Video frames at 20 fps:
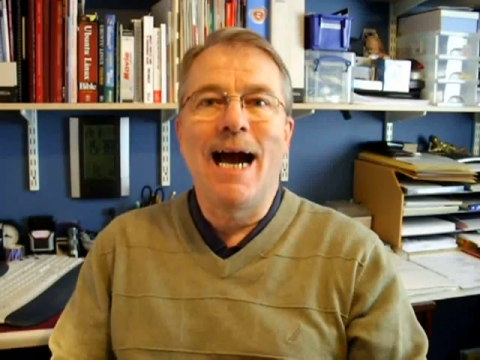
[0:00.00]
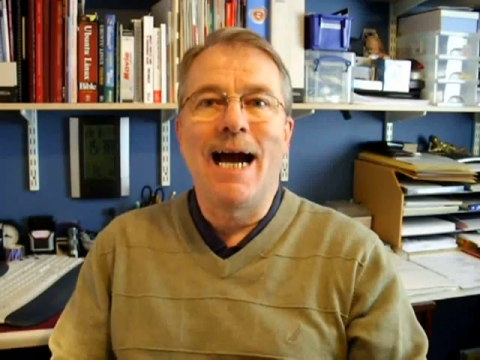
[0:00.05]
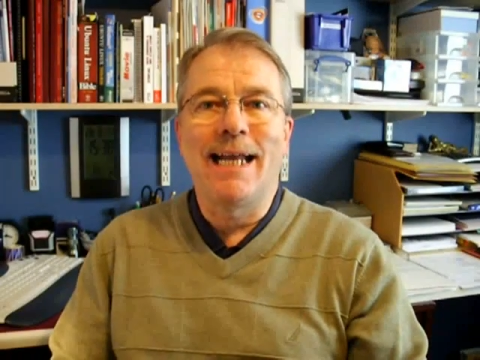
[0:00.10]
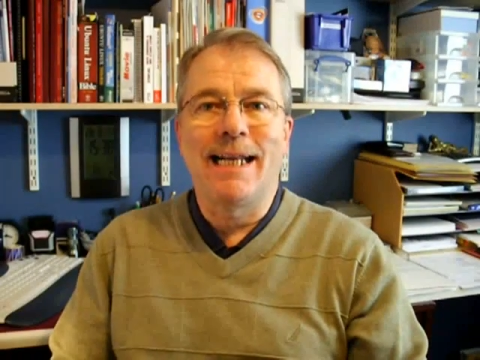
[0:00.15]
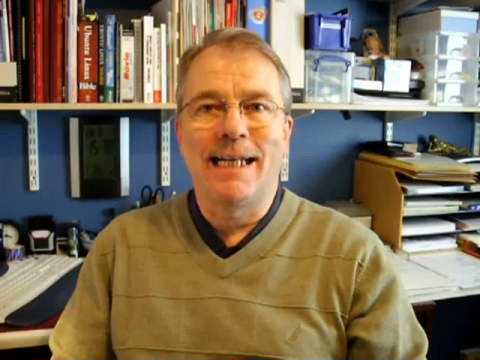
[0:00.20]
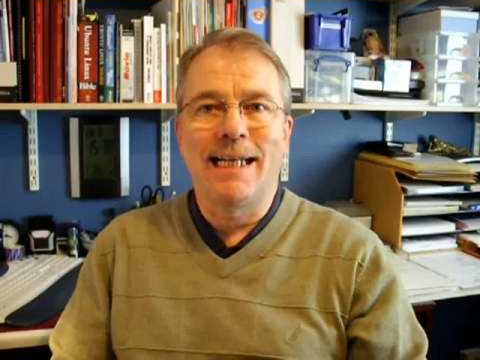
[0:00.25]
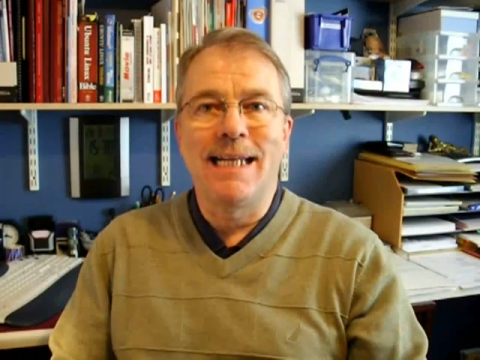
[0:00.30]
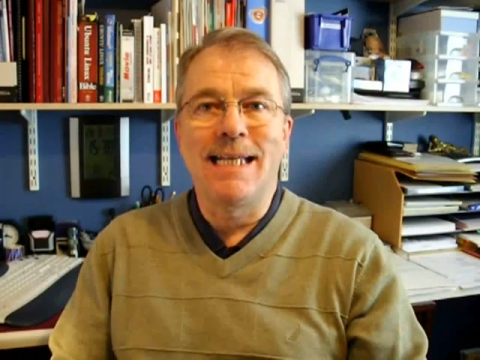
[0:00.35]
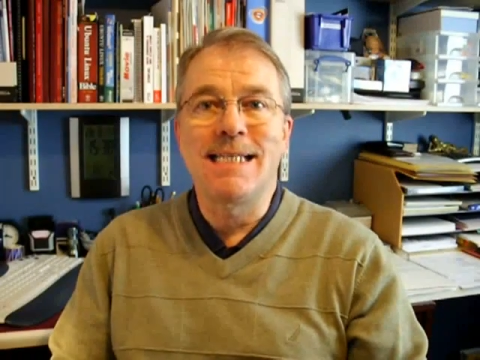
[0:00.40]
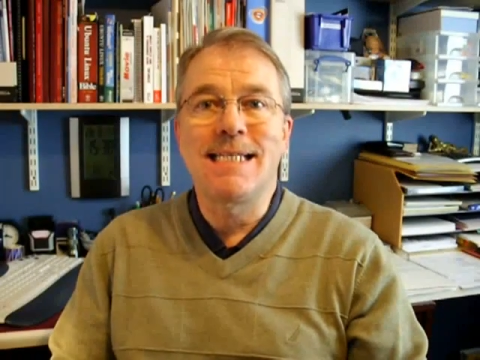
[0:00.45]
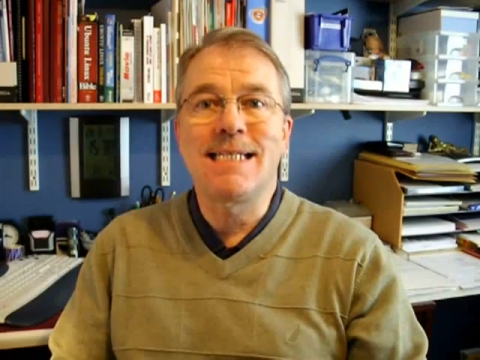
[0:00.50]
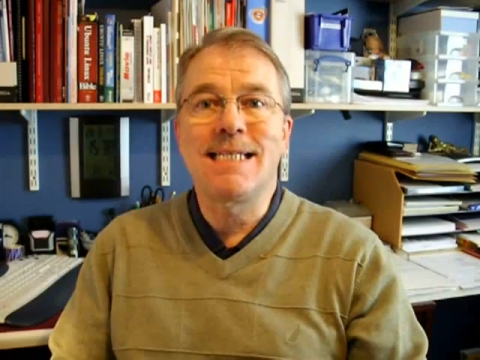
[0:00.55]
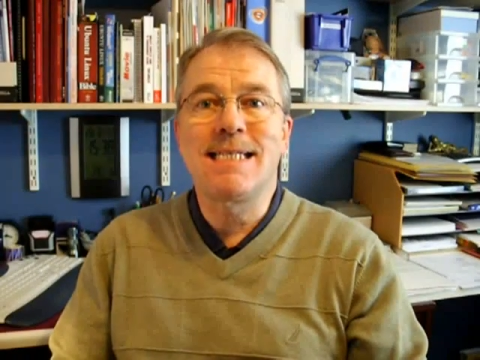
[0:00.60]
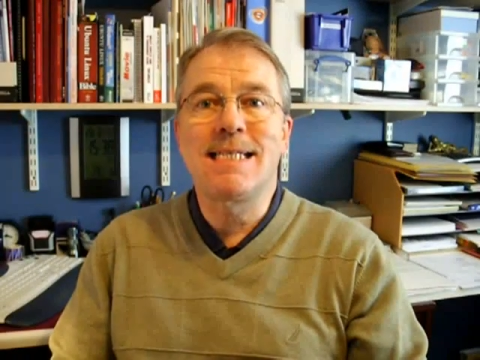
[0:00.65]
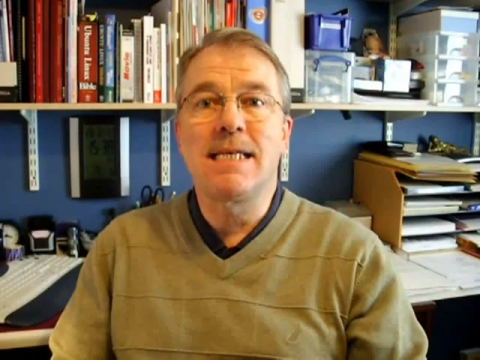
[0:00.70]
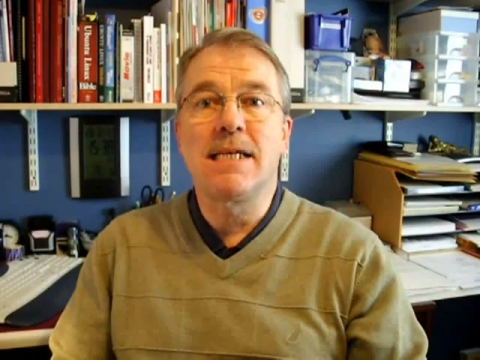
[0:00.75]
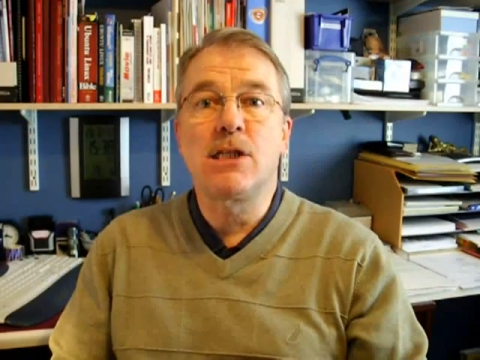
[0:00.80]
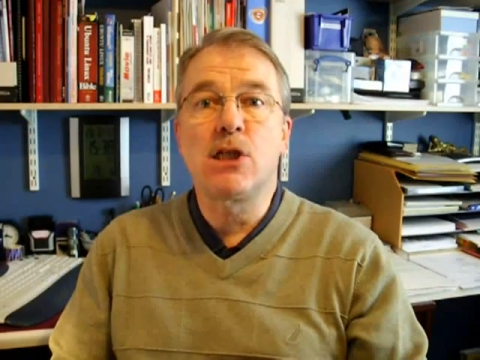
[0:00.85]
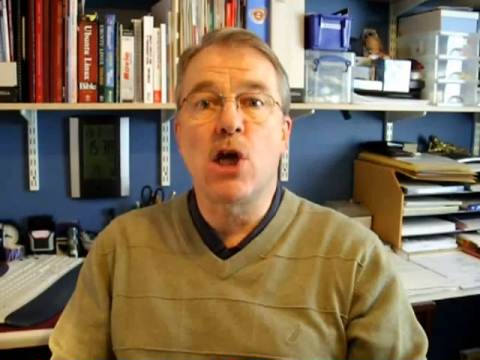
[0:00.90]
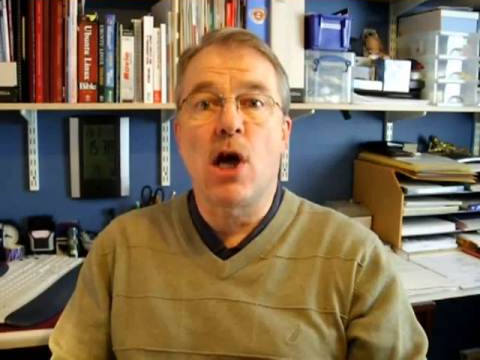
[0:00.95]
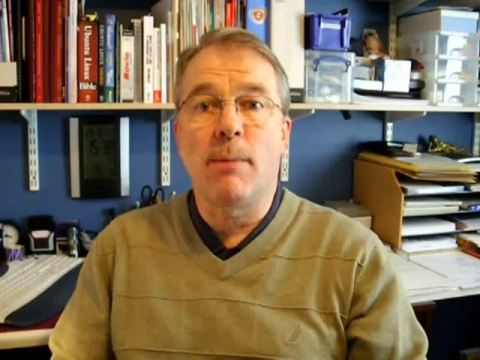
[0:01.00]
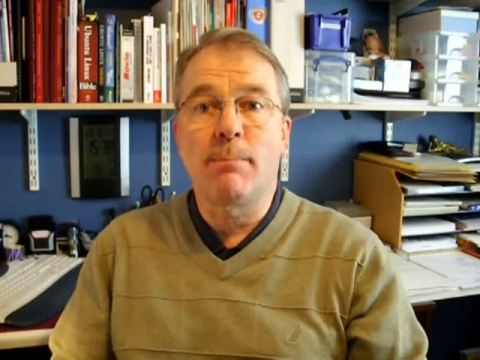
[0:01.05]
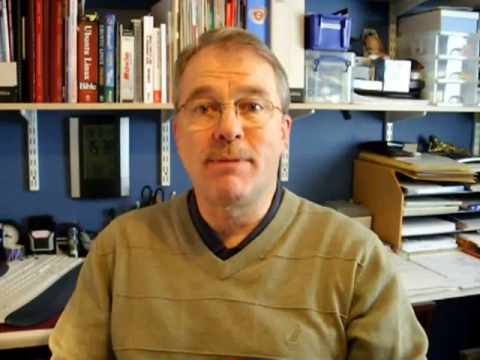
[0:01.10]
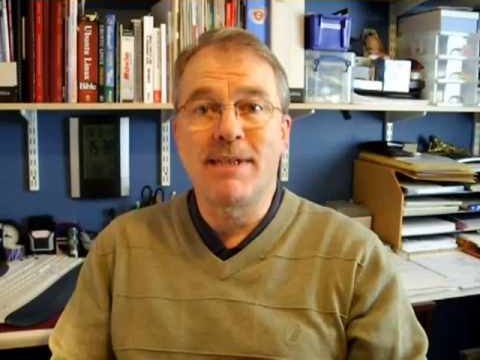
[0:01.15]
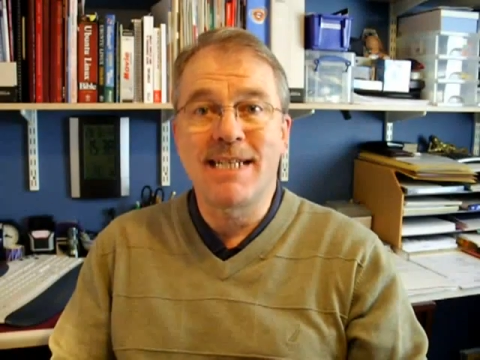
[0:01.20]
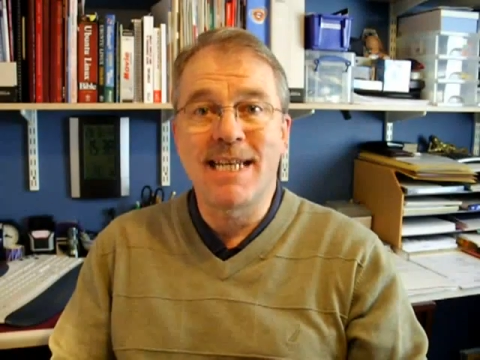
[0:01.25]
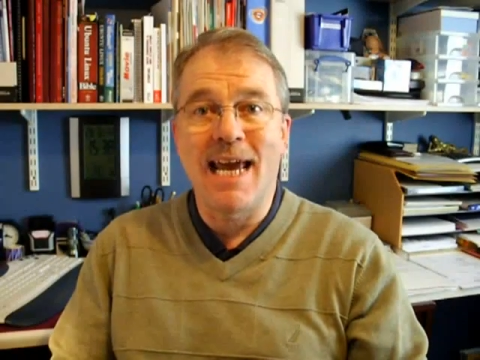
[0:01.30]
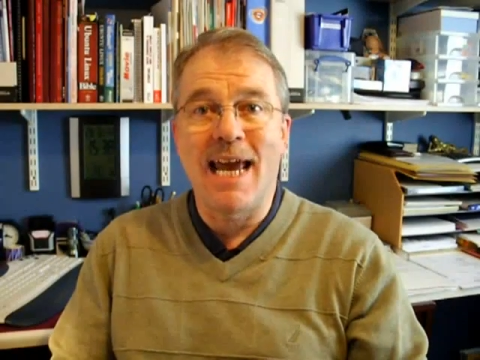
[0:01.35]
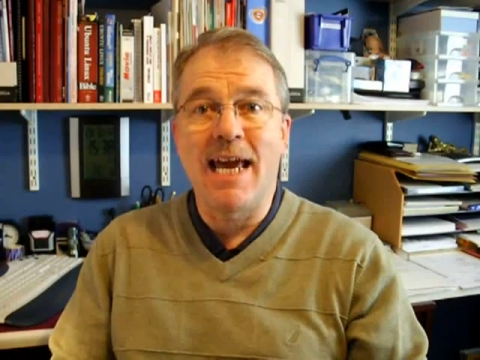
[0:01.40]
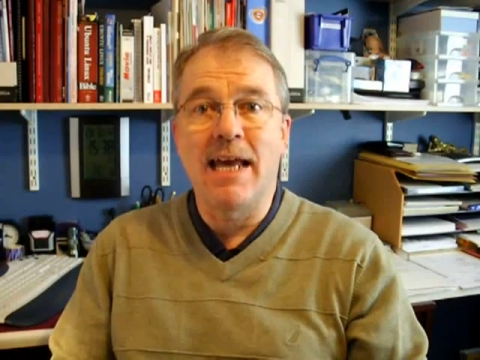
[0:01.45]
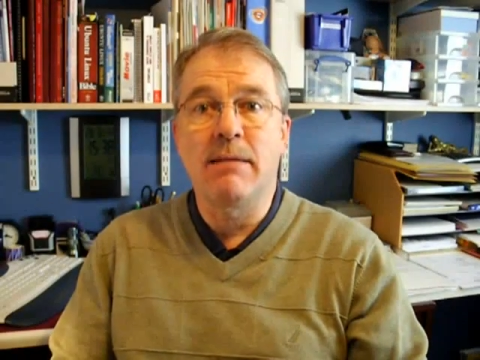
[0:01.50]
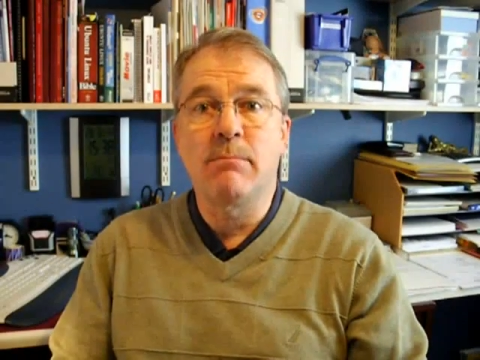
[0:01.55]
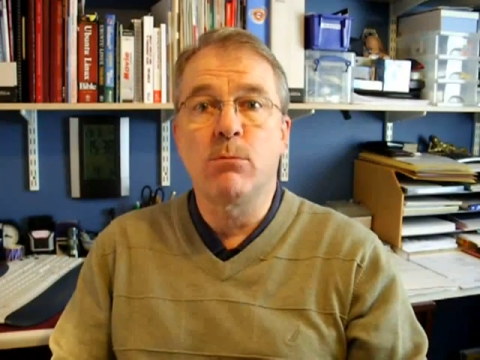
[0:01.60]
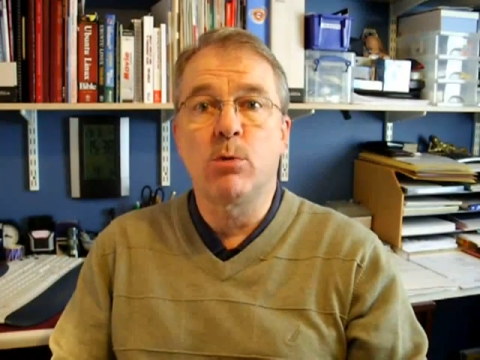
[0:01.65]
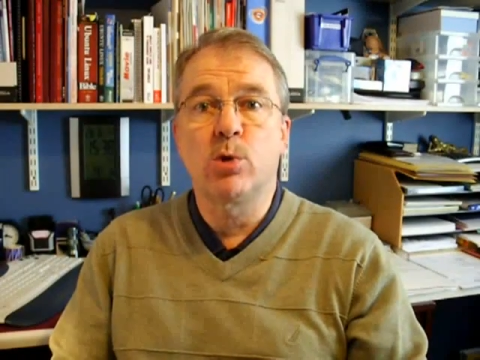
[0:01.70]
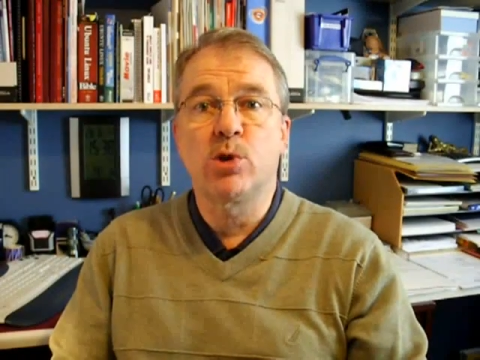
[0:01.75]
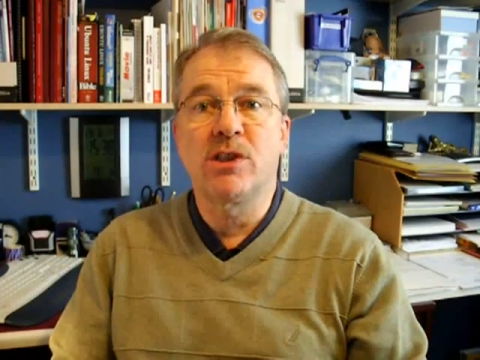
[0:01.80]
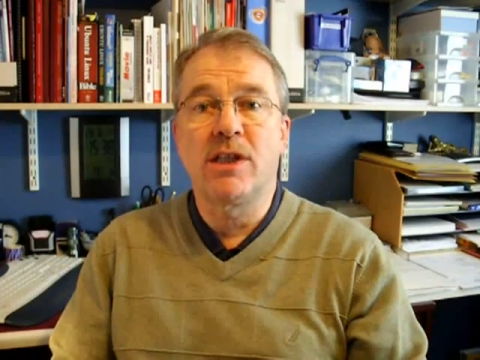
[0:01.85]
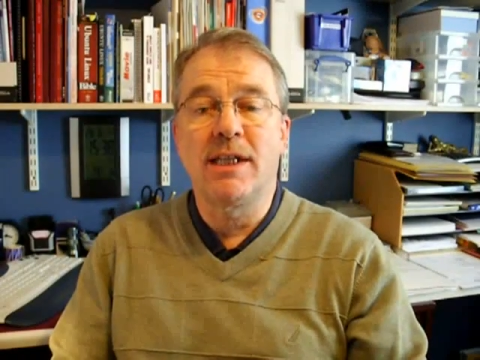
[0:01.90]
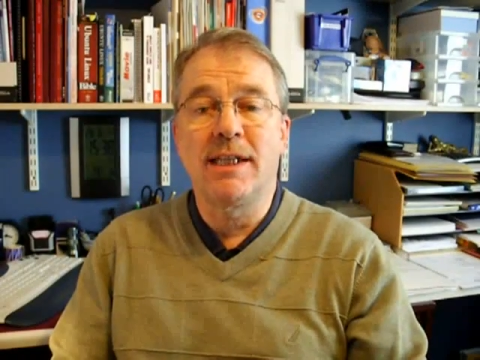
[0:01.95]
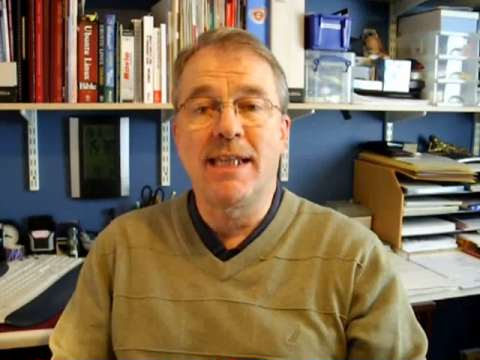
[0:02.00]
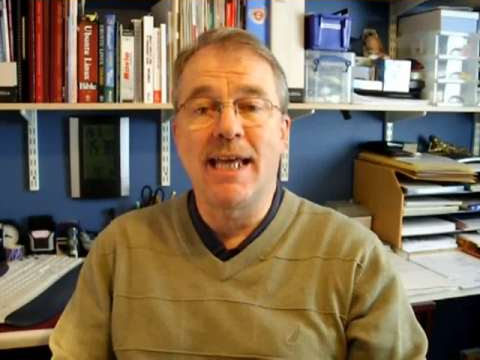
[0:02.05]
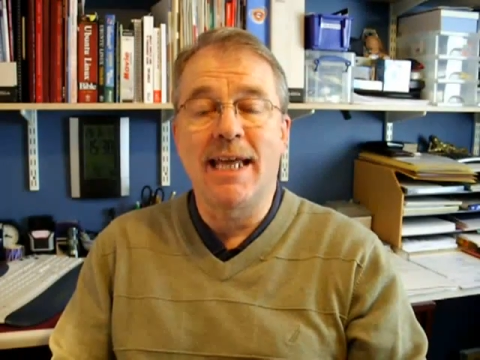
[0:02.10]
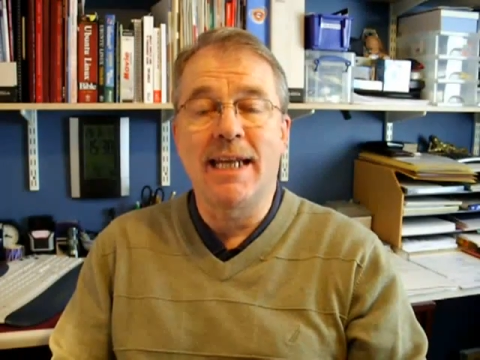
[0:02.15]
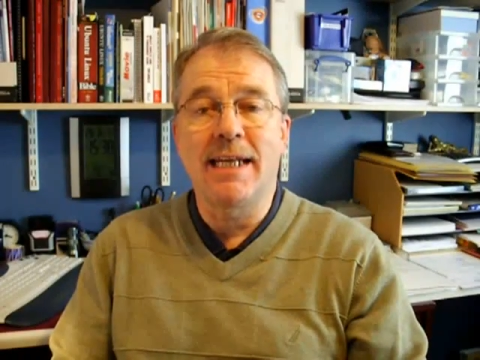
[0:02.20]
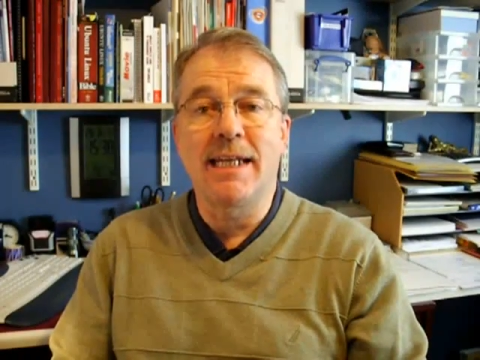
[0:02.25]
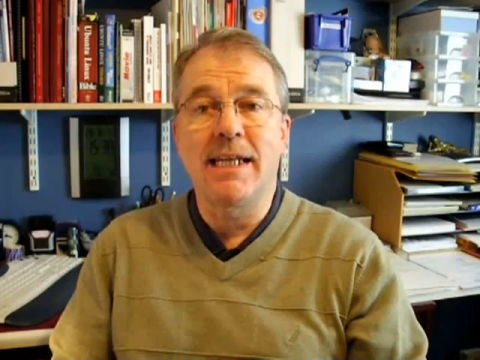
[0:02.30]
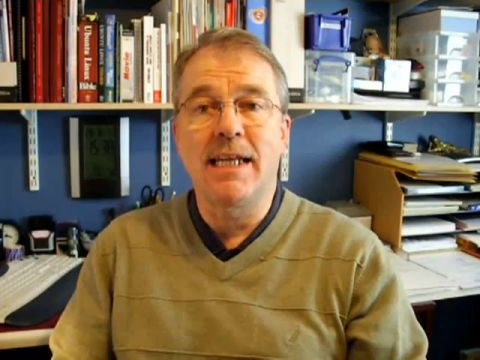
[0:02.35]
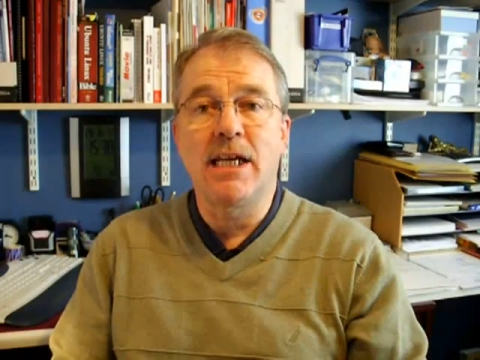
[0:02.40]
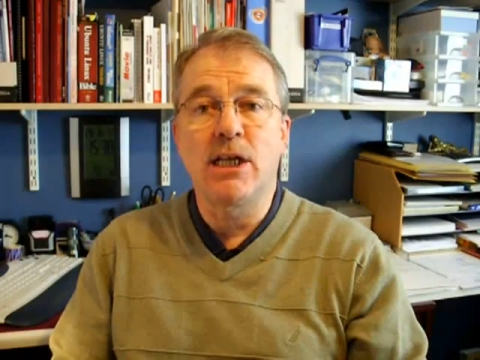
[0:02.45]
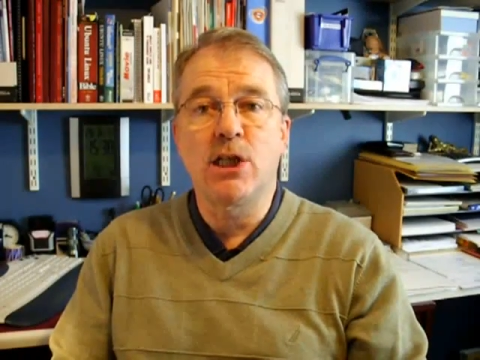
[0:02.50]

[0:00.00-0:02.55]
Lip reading: and it lists the top 10 most indebted